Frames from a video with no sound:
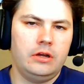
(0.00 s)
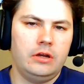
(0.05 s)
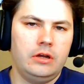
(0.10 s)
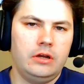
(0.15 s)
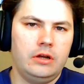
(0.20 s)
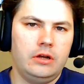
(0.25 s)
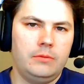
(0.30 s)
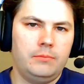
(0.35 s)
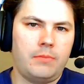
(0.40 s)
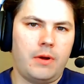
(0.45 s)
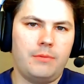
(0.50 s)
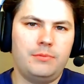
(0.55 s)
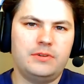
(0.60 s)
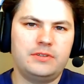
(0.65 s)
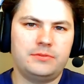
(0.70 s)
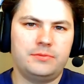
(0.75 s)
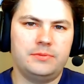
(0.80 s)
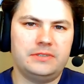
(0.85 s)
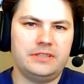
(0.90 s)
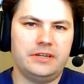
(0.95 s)
published
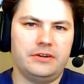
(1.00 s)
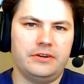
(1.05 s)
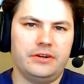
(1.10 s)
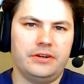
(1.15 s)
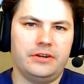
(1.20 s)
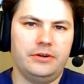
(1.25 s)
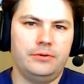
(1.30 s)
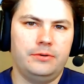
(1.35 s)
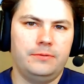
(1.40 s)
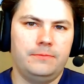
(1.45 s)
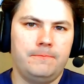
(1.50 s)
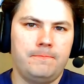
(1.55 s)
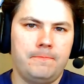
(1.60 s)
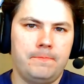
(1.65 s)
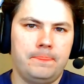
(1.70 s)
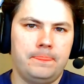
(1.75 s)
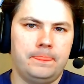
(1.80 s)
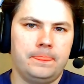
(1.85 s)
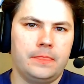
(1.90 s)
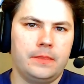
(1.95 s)
material.
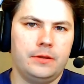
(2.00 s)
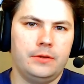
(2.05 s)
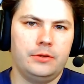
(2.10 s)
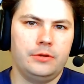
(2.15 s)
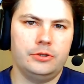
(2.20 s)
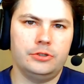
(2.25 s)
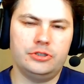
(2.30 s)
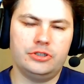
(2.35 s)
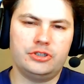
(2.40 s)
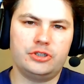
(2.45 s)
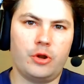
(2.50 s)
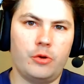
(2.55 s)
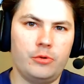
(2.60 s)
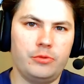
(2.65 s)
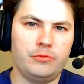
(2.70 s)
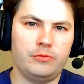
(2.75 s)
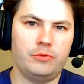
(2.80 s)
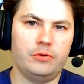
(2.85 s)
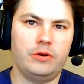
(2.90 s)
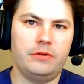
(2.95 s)
You're just going
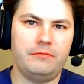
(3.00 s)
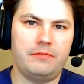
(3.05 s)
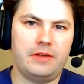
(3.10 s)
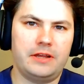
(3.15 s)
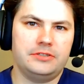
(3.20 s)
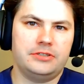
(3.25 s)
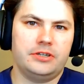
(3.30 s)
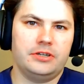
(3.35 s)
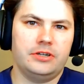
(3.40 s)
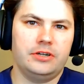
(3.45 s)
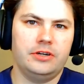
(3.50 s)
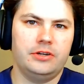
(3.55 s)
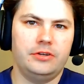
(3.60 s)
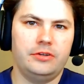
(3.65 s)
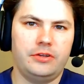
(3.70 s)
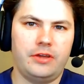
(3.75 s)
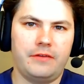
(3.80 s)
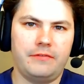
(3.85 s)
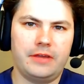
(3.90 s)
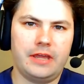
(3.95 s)
through an adventure, you
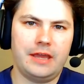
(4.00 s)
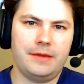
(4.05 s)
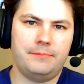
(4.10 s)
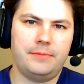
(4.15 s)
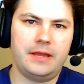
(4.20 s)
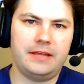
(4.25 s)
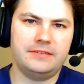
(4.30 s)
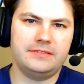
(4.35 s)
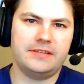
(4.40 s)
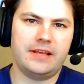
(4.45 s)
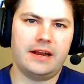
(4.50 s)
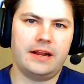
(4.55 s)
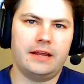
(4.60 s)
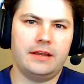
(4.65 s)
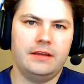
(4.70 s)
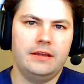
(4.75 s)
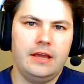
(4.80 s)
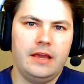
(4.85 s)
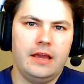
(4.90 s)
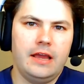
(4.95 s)
have a campaign setting,
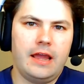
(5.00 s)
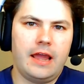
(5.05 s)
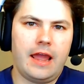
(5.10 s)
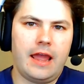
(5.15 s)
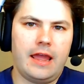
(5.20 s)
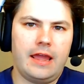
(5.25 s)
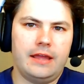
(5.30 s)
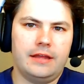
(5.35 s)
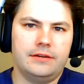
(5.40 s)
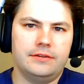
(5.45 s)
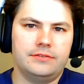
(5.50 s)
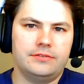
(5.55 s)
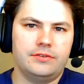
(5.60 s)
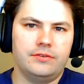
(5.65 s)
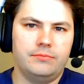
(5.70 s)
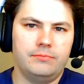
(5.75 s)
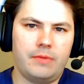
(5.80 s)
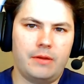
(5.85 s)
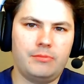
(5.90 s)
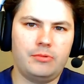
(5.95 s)
and
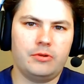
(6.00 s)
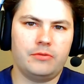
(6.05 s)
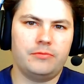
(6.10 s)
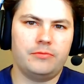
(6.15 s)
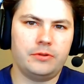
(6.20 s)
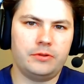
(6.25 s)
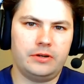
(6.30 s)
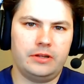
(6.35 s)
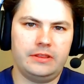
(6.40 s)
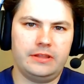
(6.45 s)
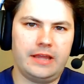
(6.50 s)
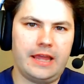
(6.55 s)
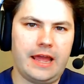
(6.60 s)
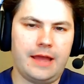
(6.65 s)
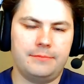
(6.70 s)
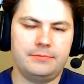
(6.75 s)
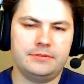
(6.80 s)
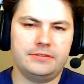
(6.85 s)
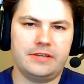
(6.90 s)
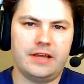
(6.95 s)
maybe you're filling in the
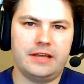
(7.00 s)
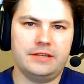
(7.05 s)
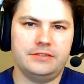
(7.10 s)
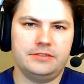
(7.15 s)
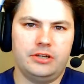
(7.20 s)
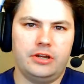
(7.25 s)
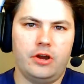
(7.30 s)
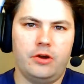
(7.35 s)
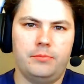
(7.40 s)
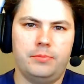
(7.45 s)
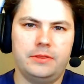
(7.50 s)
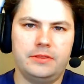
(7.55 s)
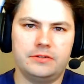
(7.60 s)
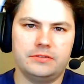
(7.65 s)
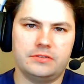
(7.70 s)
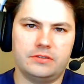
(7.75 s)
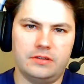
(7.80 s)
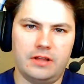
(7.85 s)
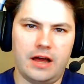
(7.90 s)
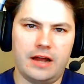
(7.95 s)
gaps as you go, but there's a
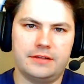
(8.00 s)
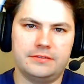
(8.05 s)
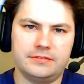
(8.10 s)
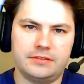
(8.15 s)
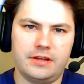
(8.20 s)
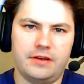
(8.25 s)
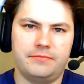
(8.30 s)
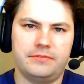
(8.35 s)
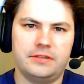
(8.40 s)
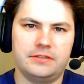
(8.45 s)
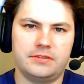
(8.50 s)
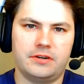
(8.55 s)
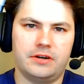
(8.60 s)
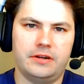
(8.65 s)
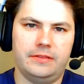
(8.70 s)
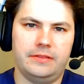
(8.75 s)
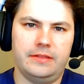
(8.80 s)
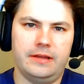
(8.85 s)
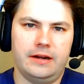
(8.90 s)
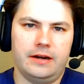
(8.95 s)
lot of stuff that's already
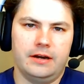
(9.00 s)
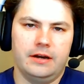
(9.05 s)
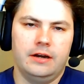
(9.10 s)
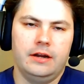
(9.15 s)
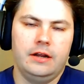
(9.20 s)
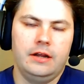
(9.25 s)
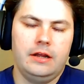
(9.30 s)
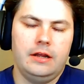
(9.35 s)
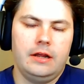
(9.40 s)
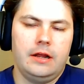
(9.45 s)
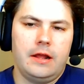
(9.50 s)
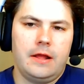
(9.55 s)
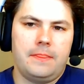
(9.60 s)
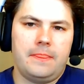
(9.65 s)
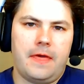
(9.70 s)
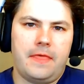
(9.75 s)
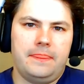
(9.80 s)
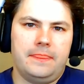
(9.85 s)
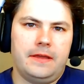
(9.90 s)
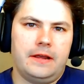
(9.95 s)
there.
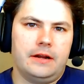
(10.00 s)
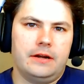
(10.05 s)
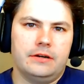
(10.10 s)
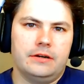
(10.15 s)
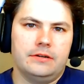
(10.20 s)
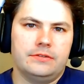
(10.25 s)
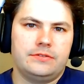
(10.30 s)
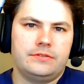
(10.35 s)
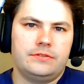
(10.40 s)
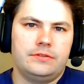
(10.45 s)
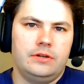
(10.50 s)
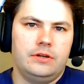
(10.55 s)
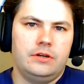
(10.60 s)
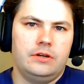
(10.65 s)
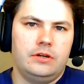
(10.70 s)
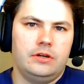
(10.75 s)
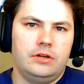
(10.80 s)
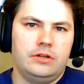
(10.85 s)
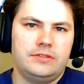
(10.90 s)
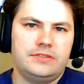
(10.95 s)
Then there's
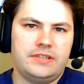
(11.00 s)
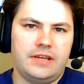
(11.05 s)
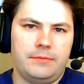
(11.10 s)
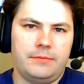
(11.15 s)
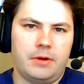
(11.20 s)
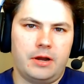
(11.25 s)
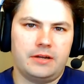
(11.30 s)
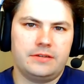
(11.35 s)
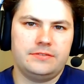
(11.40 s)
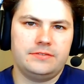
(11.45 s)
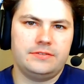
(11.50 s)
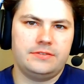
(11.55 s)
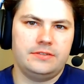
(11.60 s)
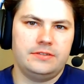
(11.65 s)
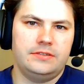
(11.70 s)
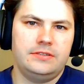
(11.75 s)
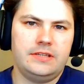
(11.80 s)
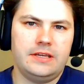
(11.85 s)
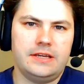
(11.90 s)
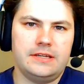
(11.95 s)
Sandbox
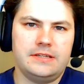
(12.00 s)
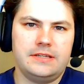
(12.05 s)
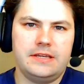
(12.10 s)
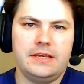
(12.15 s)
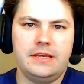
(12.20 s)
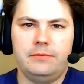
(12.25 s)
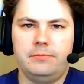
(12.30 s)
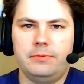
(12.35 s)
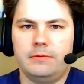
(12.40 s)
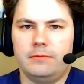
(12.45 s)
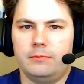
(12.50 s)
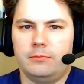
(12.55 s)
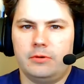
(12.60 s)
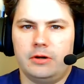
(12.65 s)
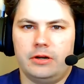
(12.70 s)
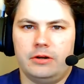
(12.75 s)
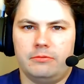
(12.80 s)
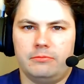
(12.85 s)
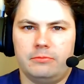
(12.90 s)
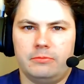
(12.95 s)
D&D where
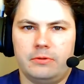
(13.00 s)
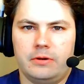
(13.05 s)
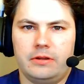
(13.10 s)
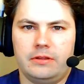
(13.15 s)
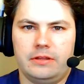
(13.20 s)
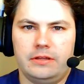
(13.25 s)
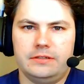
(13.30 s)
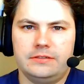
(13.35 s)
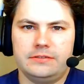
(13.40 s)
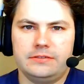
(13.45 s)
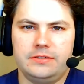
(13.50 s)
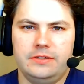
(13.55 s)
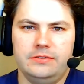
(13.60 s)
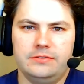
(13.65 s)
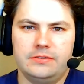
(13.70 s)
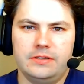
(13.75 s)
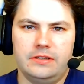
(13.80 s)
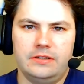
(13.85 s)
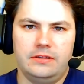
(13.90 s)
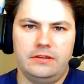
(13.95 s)
you're really just
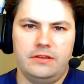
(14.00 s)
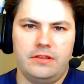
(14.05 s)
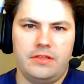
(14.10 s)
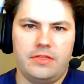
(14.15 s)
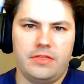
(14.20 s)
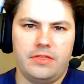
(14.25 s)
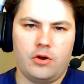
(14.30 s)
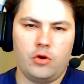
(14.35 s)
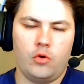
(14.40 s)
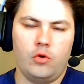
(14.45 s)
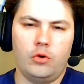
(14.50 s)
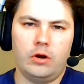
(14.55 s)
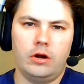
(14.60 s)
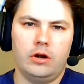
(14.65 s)
using the core